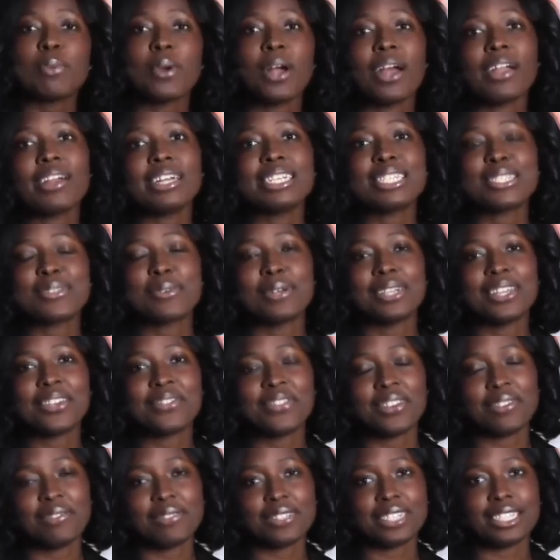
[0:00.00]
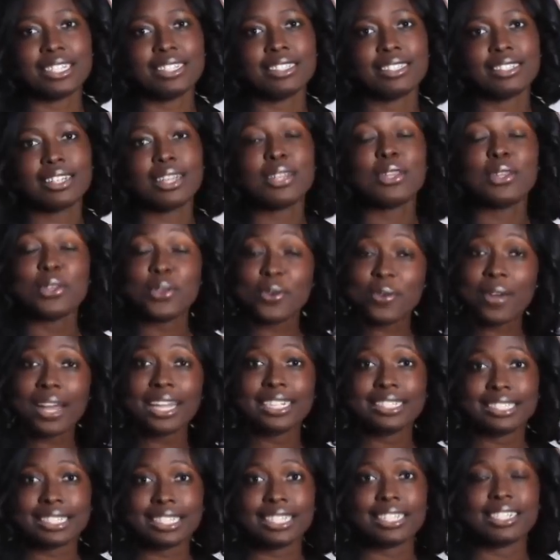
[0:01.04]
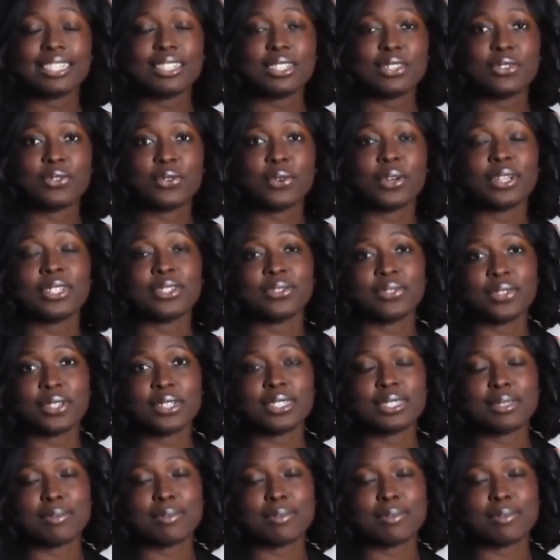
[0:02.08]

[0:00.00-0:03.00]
Progress 2050. New ideas for a diverse